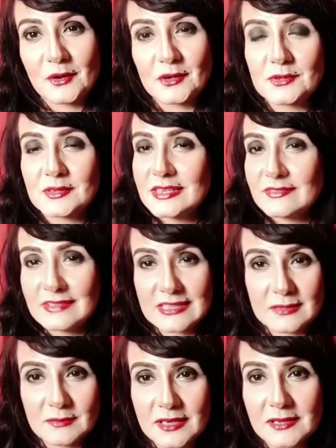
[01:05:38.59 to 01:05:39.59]
Or you can even
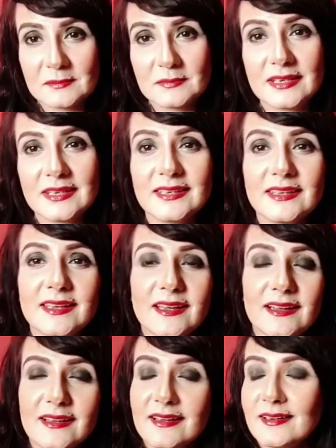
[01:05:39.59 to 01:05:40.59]
email me
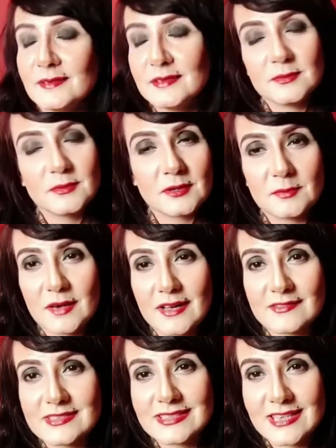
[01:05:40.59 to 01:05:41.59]
to book a
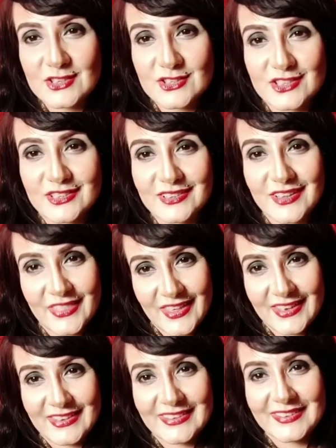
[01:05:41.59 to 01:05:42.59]
private session.
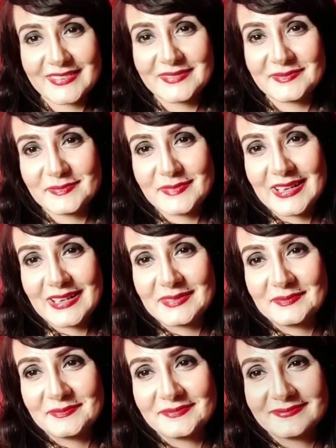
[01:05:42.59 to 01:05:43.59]
Thank you.
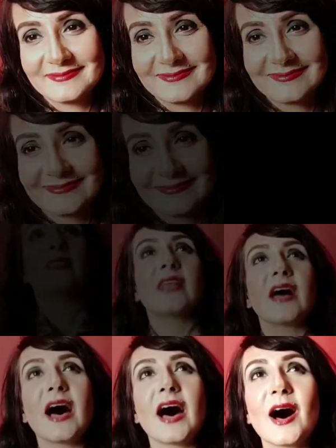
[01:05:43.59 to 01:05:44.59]
Bye.
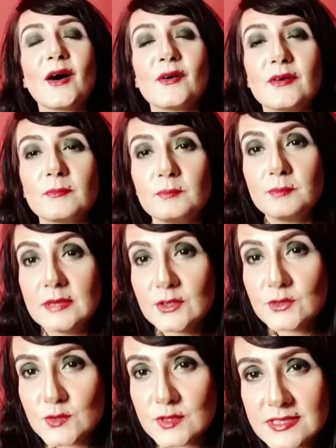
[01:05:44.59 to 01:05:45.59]
Now,
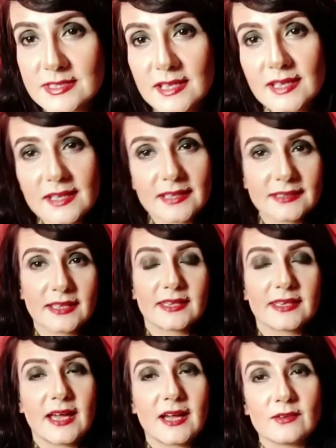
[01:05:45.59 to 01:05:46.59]
interesting that
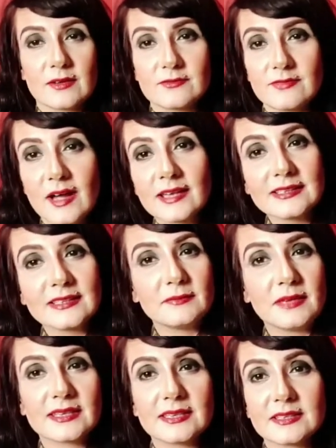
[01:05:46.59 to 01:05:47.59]
now I'm finally
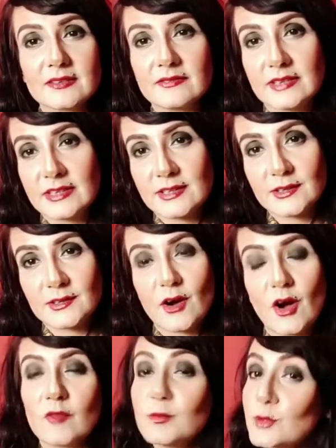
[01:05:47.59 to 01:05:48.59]
making the video
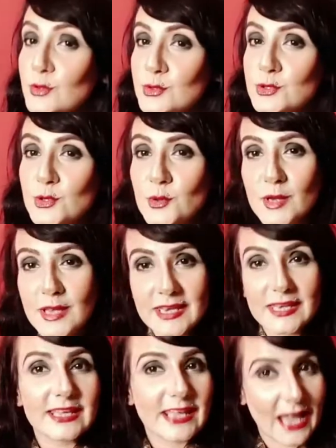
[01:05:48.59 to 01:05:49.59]
of Pluto
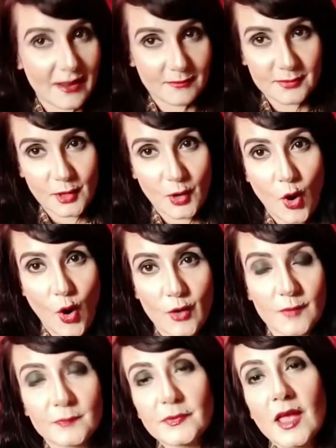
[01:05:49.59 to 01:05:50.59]
in Capricorn.